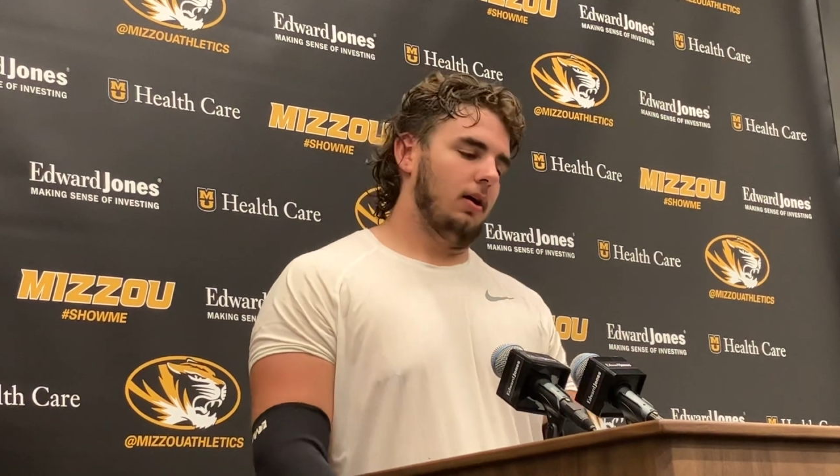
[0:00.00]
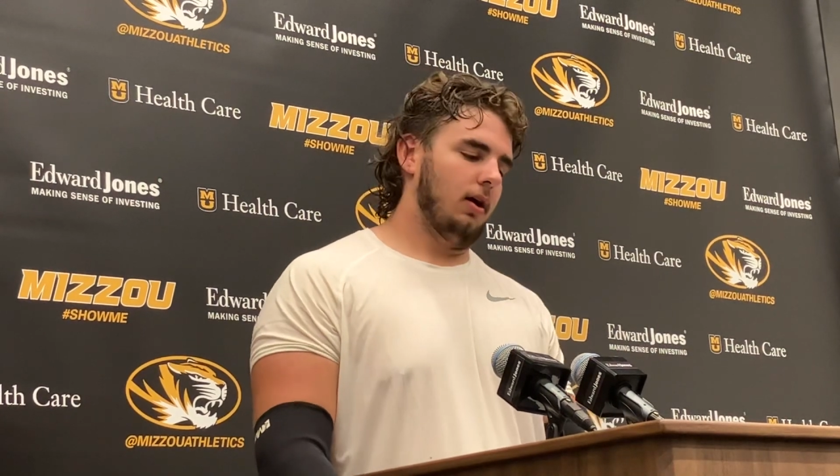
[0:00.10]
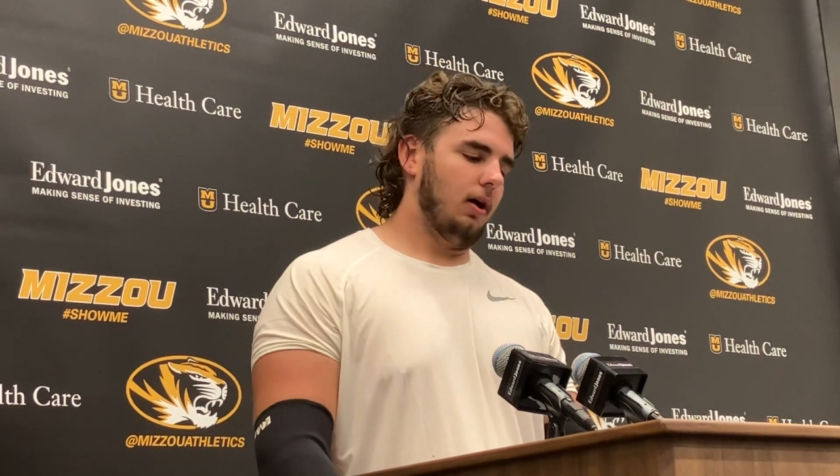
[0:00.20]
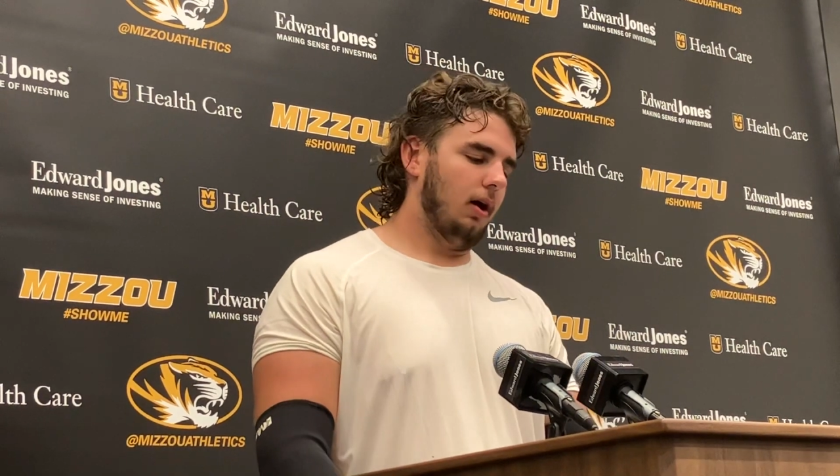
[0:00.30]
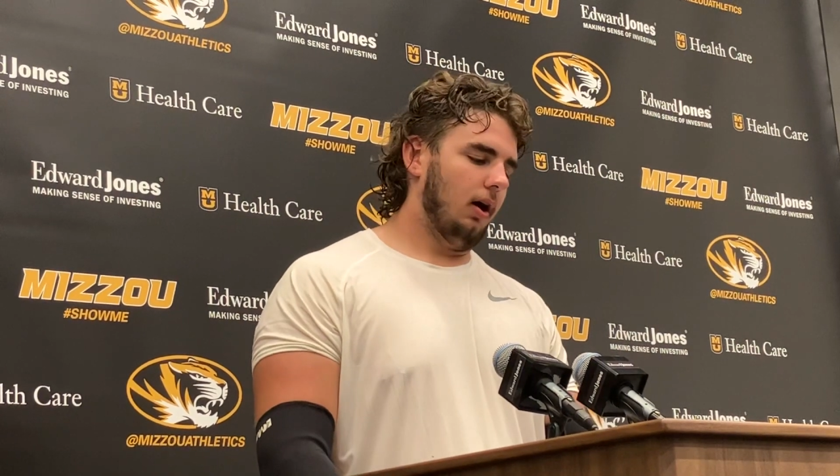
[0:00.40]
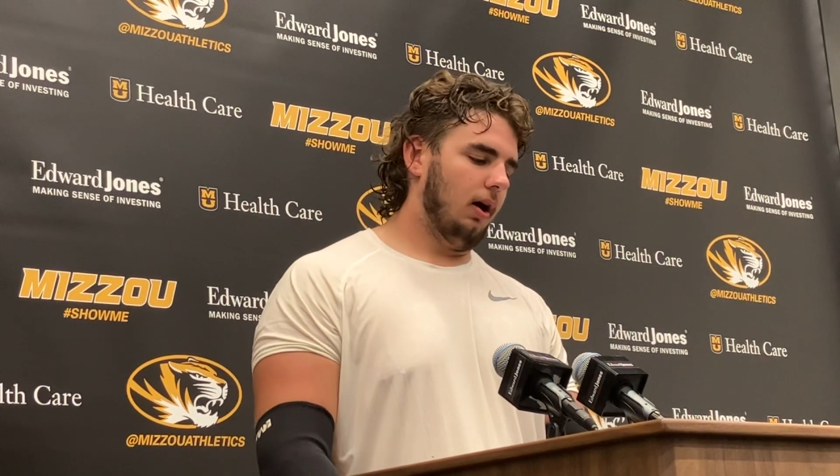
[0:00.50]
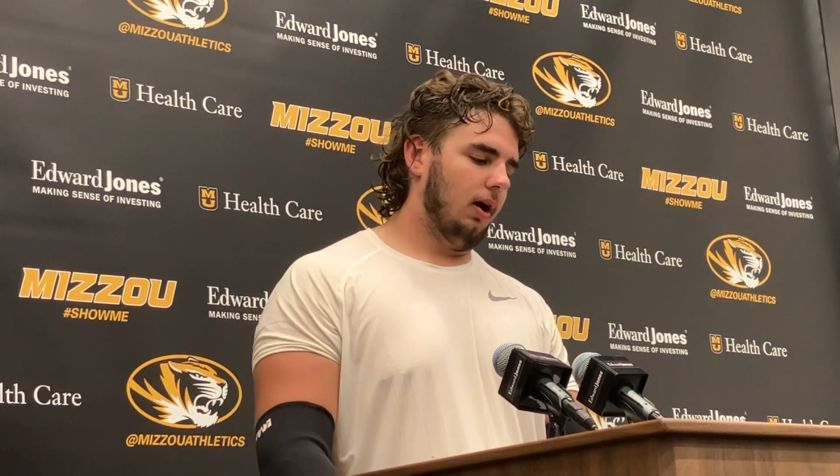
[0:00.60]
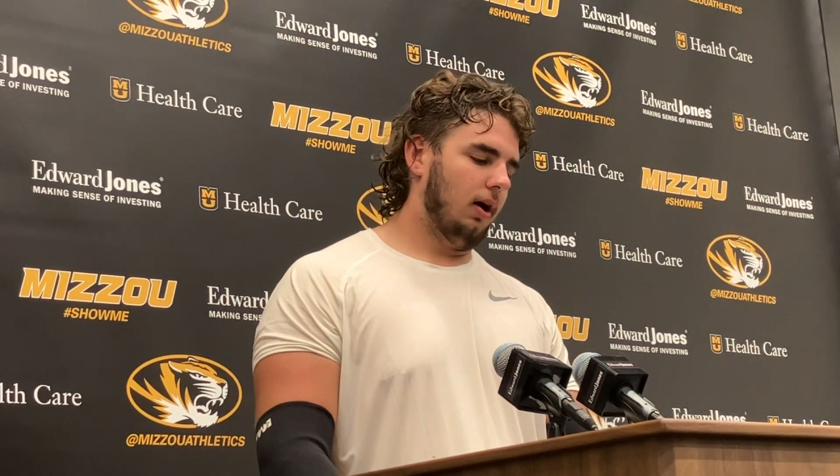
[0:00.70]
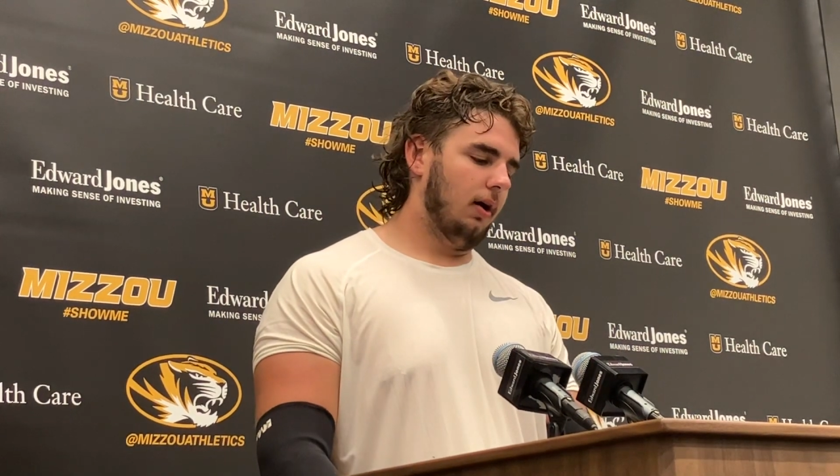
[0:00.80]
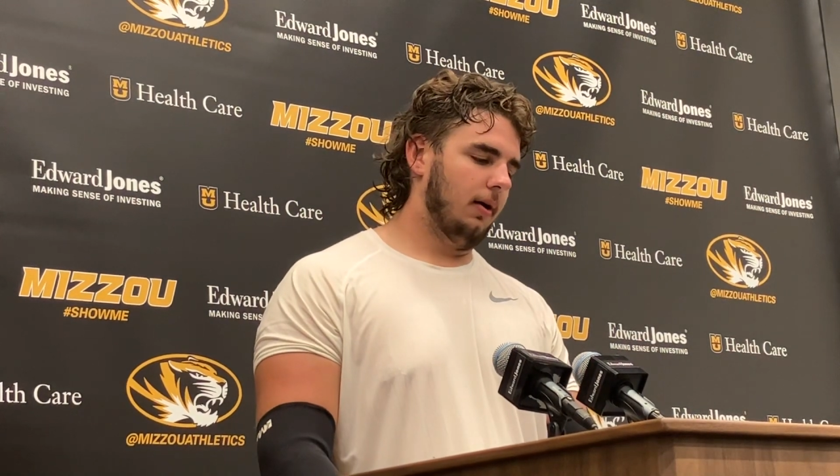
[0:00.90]
center when
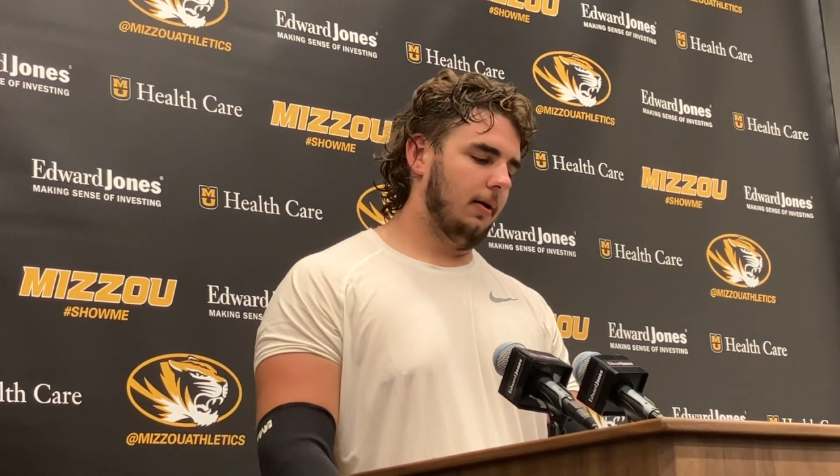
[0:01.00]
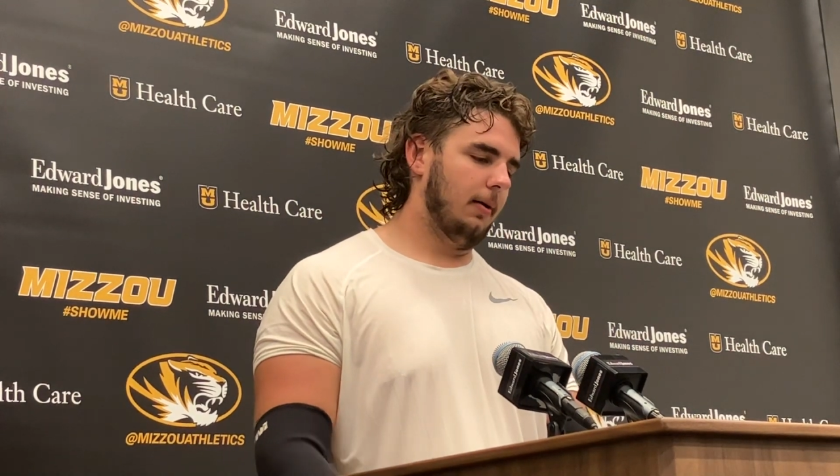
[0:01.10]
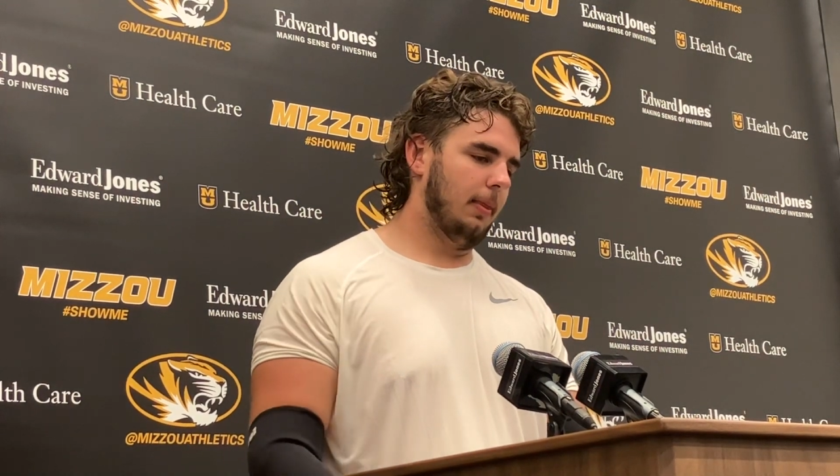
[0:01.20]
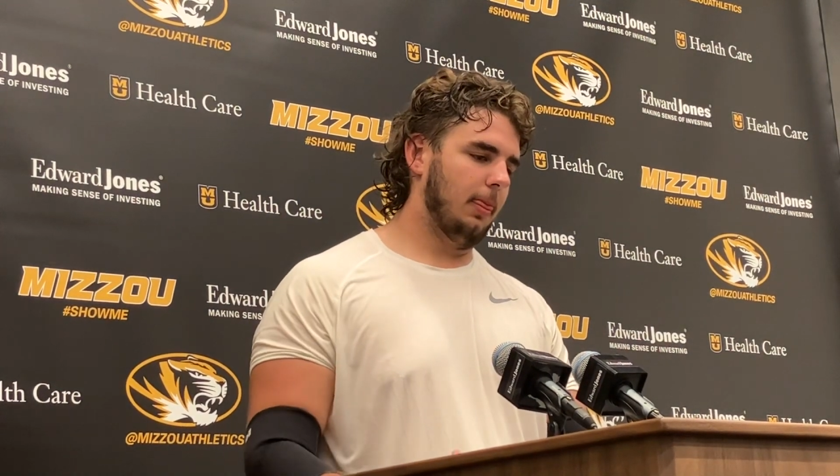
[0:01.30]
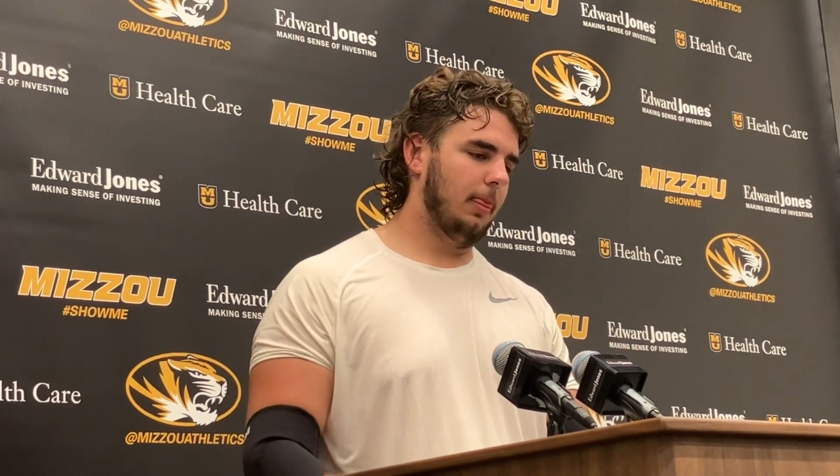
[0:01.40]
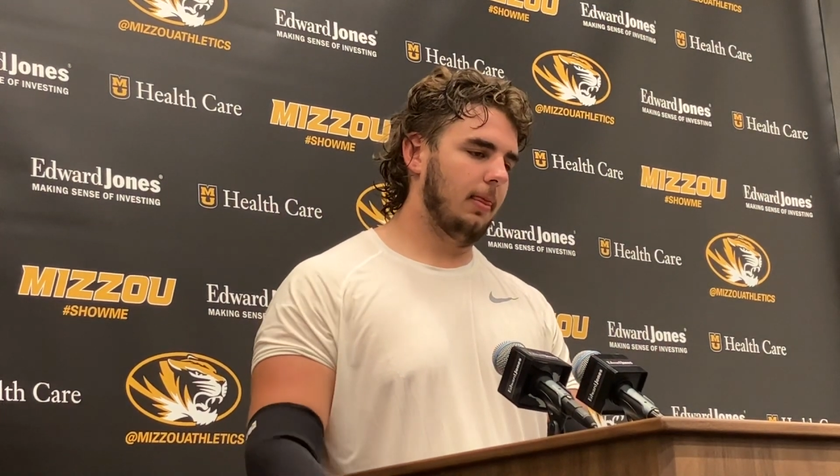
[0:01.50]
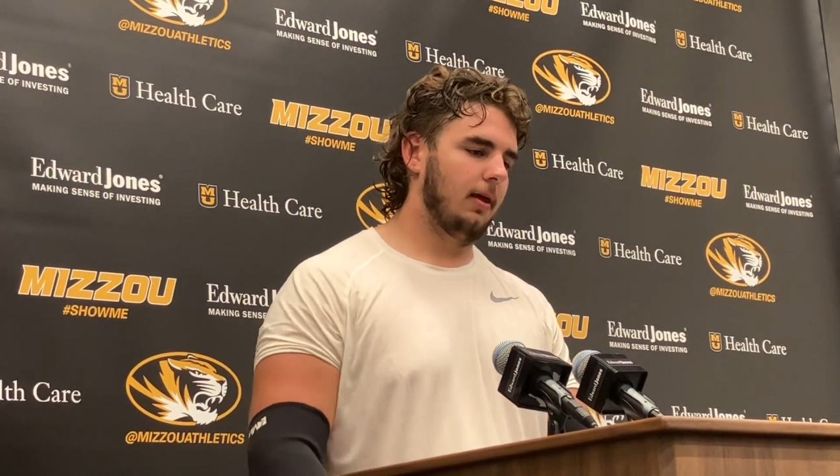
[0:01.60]
uh, you got to be low?